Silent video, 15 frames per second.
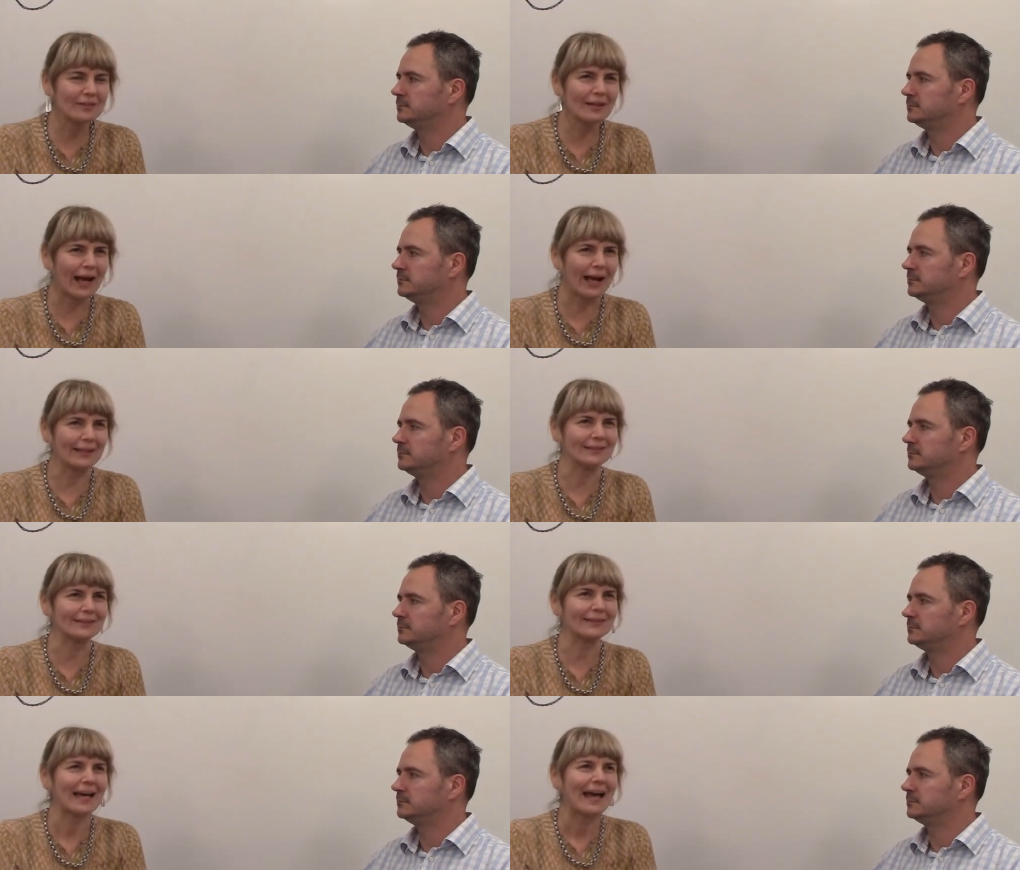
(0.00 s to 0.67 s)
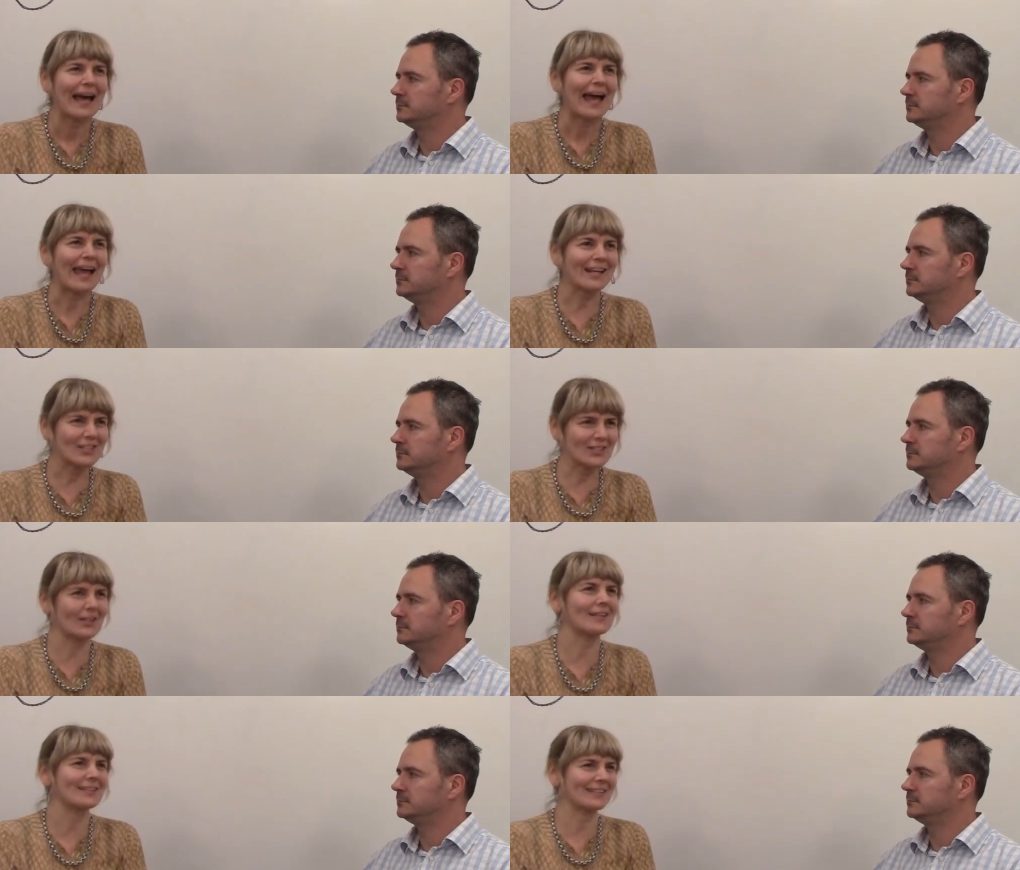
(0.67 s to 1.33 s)
Speaker 1: and
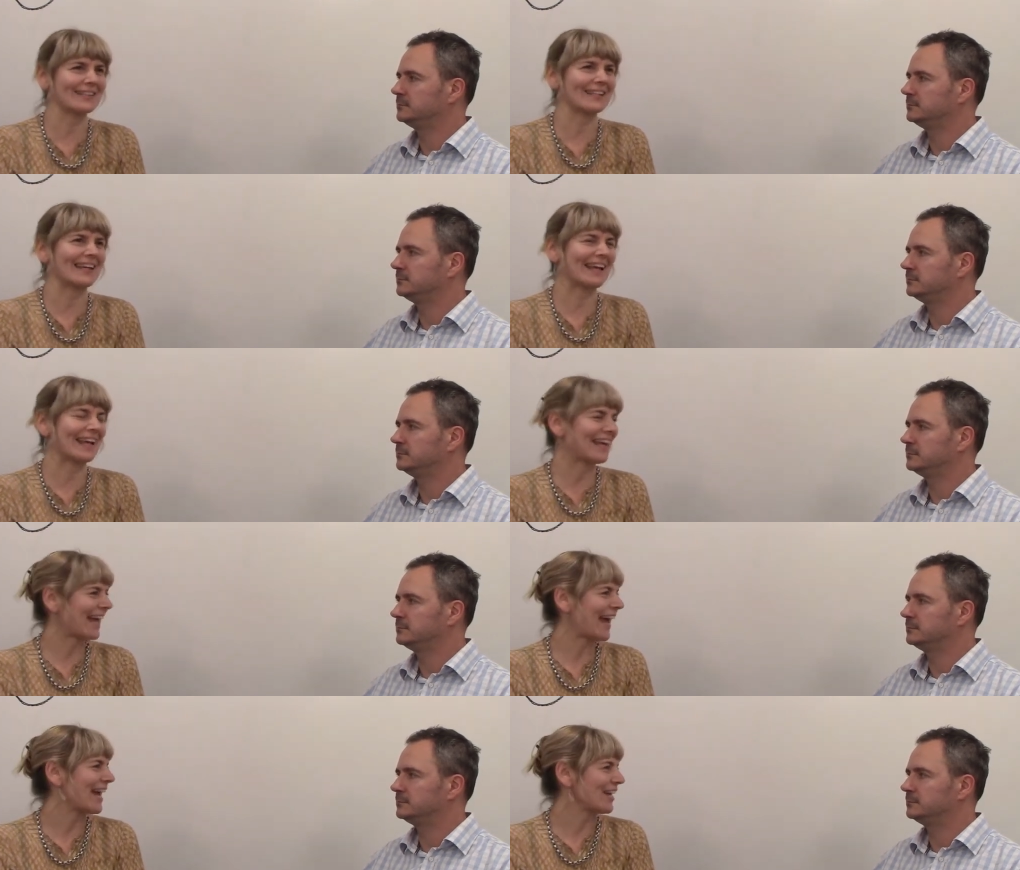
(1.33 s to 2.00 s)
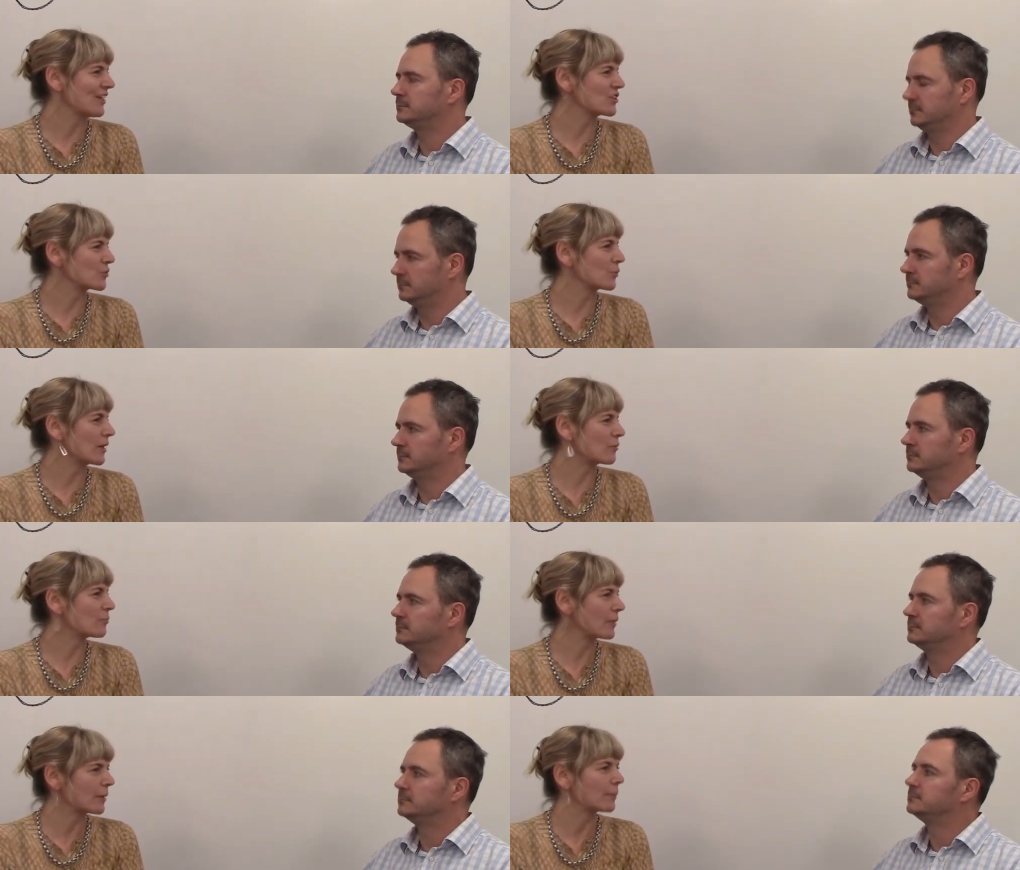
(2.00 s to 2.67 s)
excitedly engaged
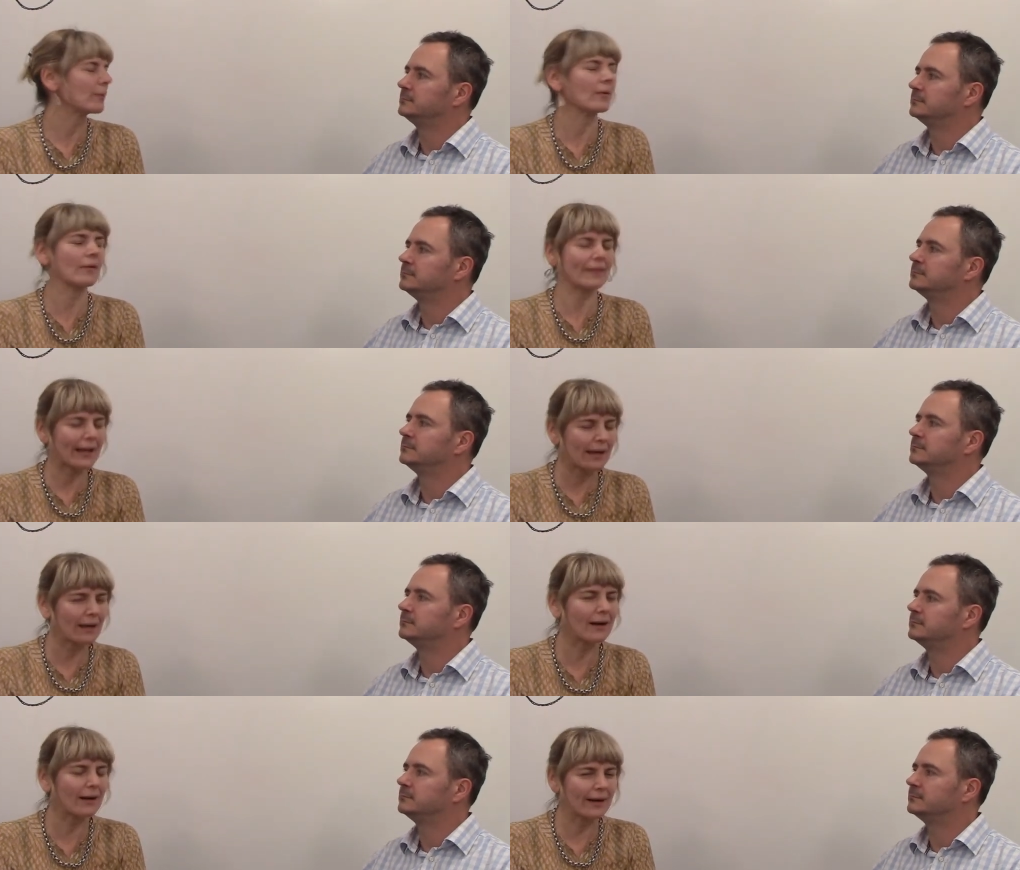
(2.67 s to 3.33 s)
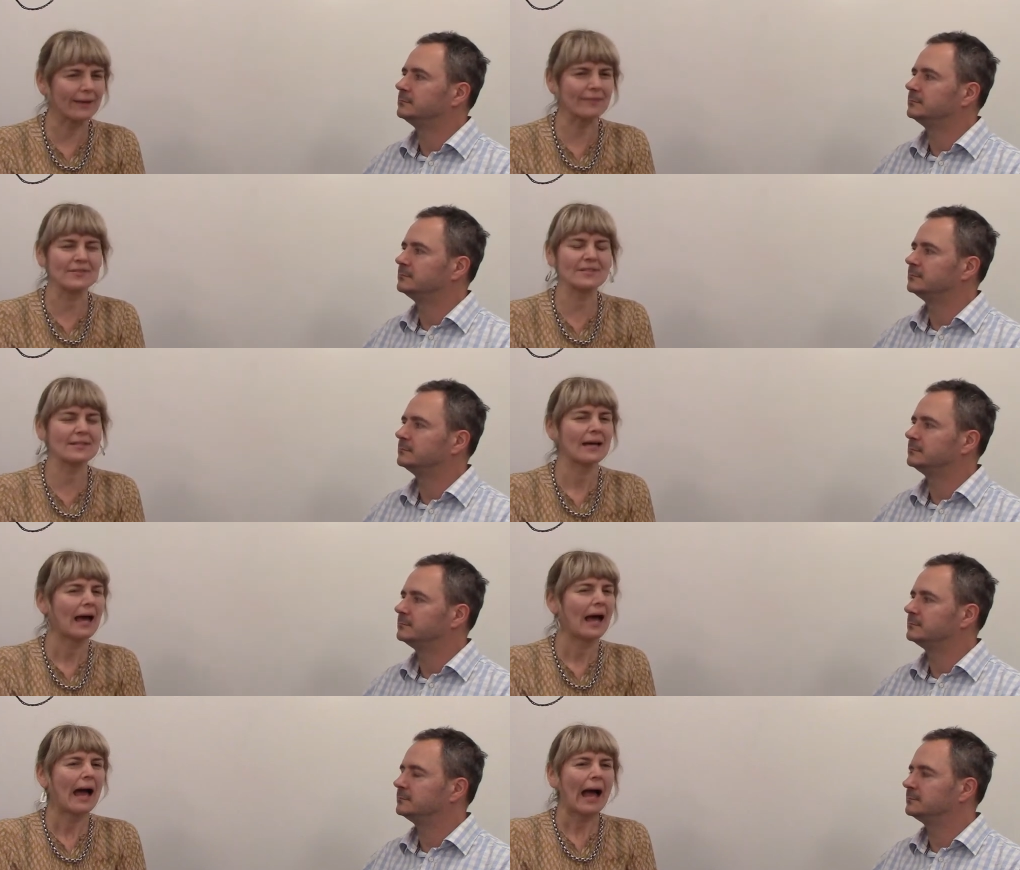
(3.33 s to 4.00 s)
with people, their lives,
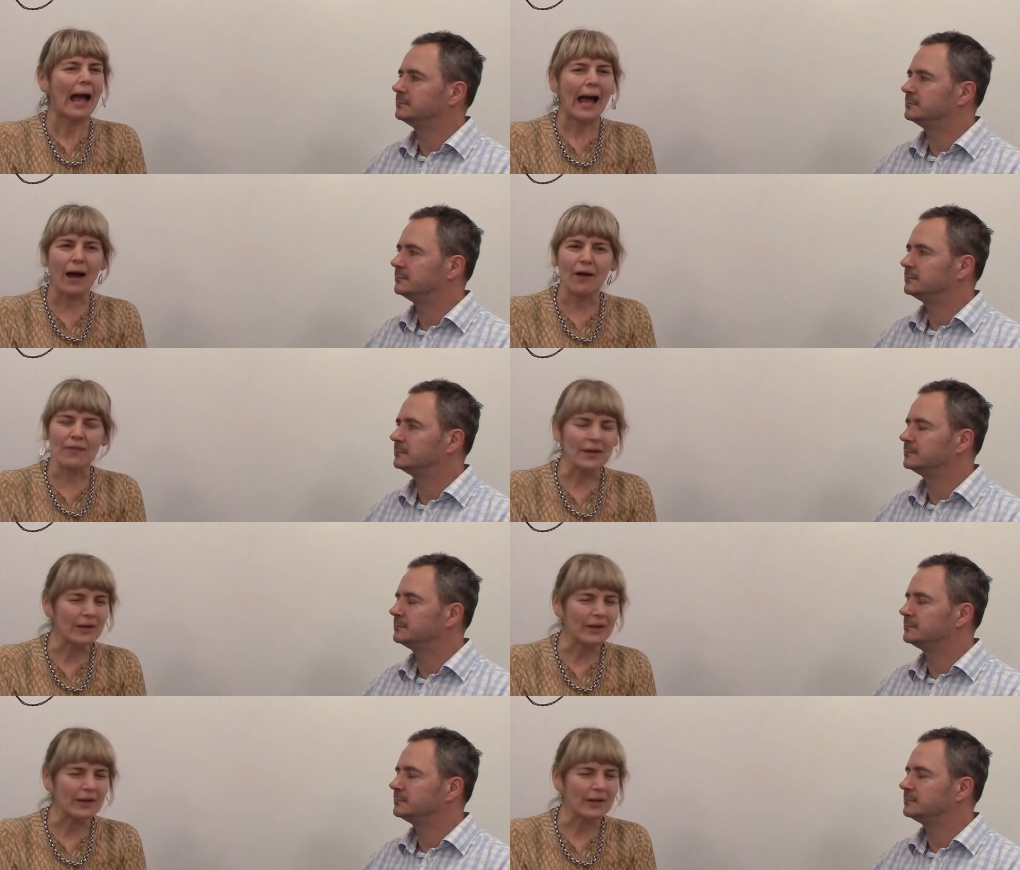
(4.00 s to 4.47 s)
how they